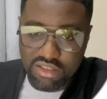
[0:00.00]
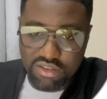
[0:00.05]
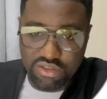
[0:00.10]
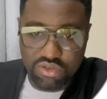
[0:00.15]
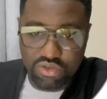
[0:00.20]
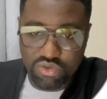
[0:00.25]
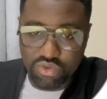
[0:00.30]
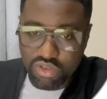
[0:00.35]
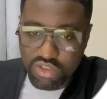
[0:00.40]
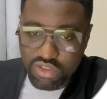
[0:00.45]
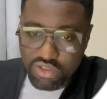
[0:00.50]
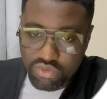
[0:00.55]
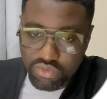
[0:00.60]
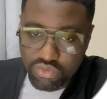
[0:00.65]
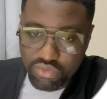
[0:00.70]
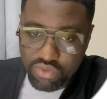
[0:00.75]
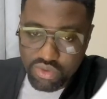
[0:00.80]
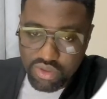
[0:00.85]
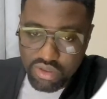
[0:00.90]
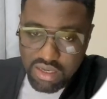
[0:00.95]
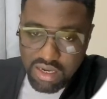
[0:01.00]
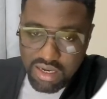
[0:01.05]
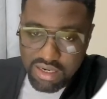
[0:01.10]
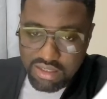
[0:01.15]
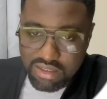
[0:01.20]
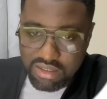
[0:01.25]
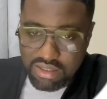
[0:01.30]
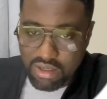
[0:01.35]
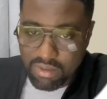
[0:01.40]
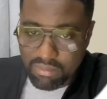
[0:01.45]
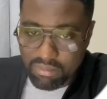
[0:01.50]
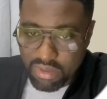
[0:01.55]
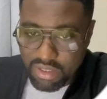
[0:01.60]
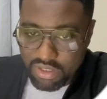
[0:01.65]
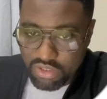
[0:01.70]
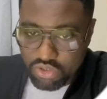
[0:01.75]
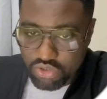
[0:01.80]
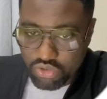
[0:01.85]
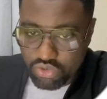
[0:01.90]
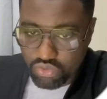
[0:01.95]
So this will add numbers
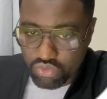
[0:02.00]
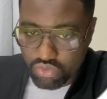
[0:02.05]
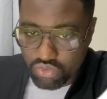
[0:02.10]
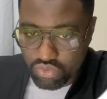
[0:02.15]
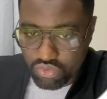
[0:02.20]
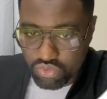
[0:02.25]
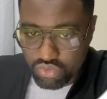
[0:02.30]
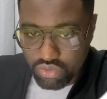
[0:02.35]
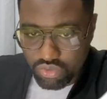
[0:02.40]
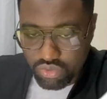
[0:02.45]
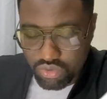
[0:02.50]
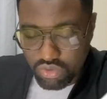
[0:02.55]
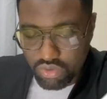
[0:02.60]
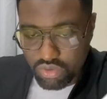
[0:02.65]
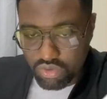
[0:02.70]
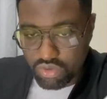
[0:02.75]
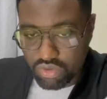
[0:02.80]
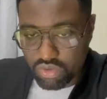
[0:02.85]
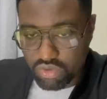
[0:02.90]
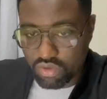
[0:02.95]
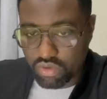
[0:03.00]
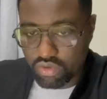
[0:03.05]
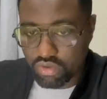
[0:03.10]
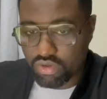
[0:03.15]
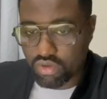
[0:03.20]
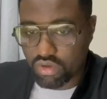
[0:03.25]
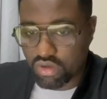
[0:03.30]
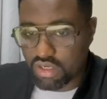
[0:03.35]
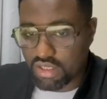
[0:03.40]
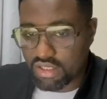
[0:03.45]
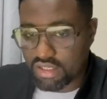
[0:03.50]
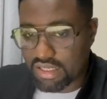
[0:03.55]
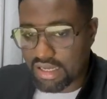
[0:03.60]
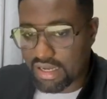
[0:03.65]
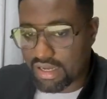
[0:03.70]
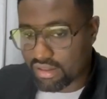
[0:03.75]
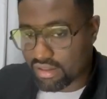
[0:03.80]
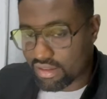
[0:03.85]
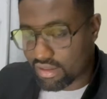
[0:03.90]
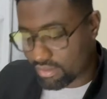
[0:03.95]
to your list
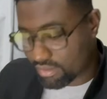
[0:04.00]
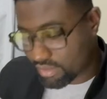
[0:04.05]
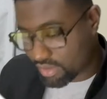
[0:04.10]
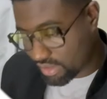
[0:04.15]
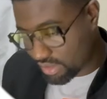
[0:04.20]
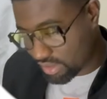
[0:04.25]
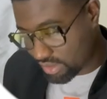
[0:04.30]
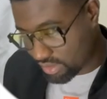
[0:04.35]
items.